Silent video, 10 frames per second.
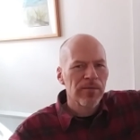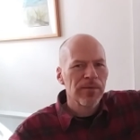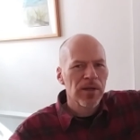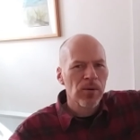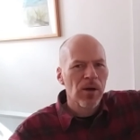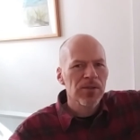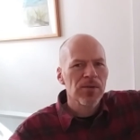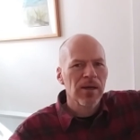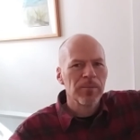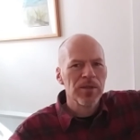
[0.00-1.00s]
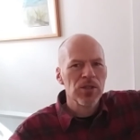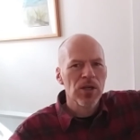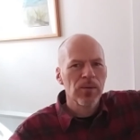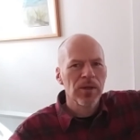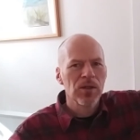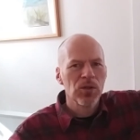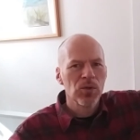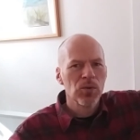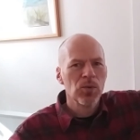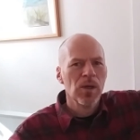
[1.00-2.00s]
video also, I'll be showing
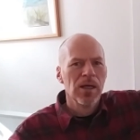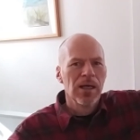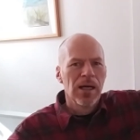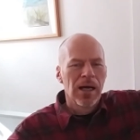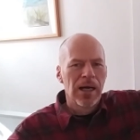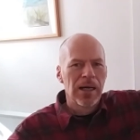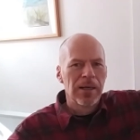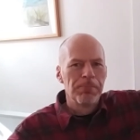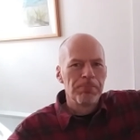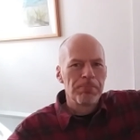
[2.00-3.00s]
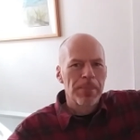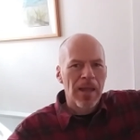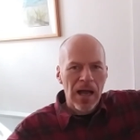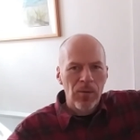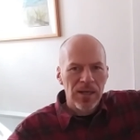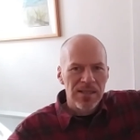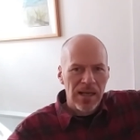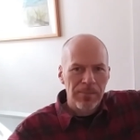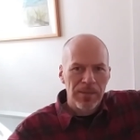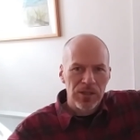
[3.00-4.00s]
you how I set
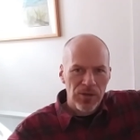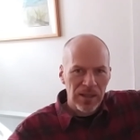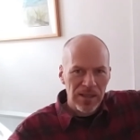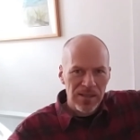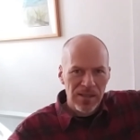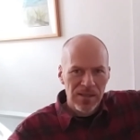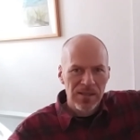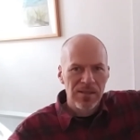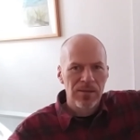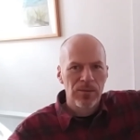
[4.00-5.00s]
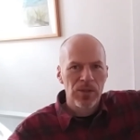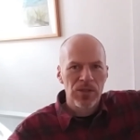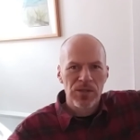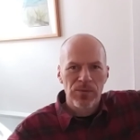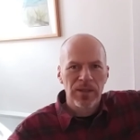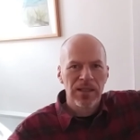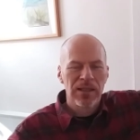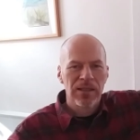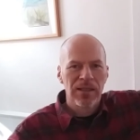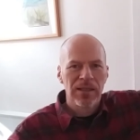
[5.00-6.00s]
up my trellises, which is a
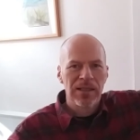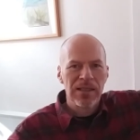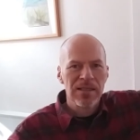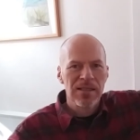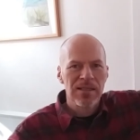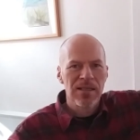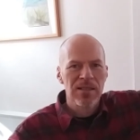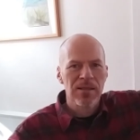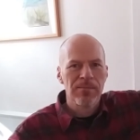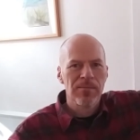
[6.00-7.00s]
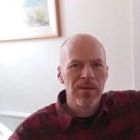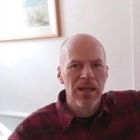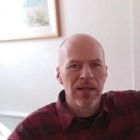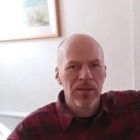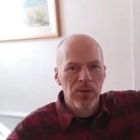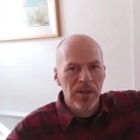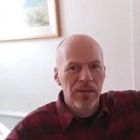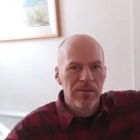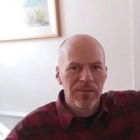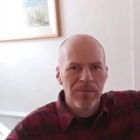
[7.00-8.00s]
really easy system that you
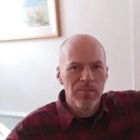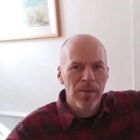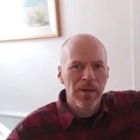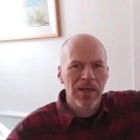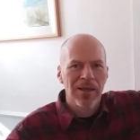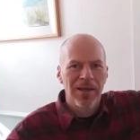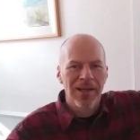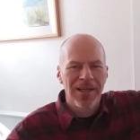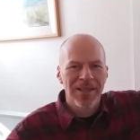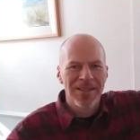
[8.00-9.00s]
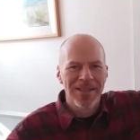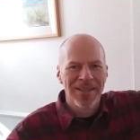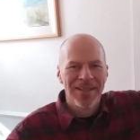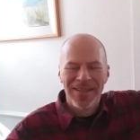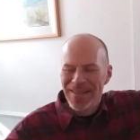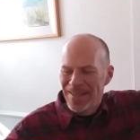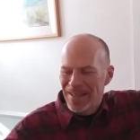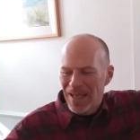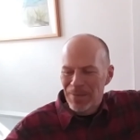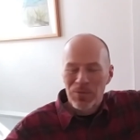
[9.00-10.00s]
can mimic and
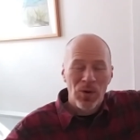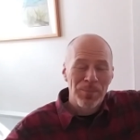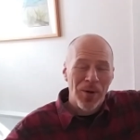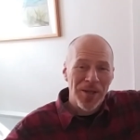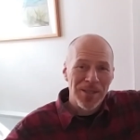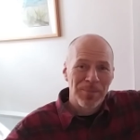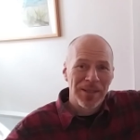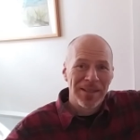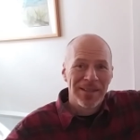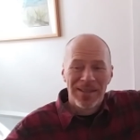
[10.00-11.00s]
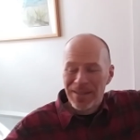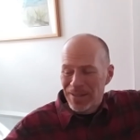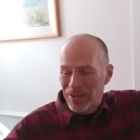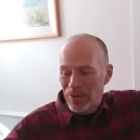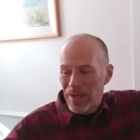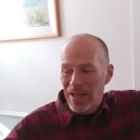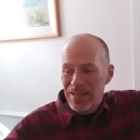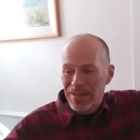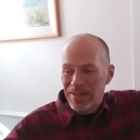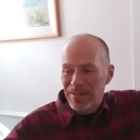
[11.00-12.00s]
quite possibly
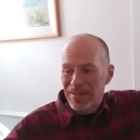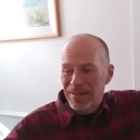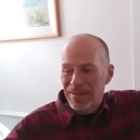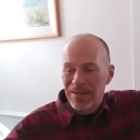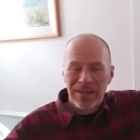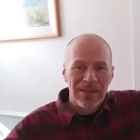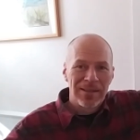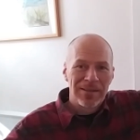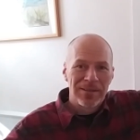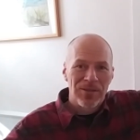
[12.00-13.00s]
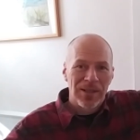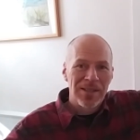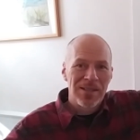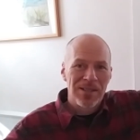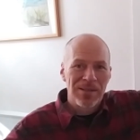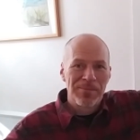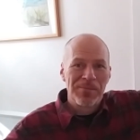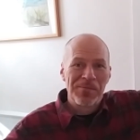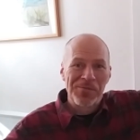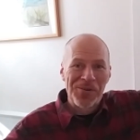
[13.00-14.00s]
create a trellis
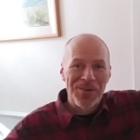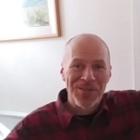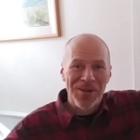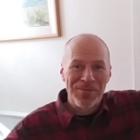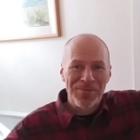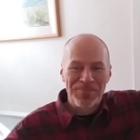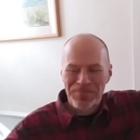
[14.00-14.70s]
system for yourself.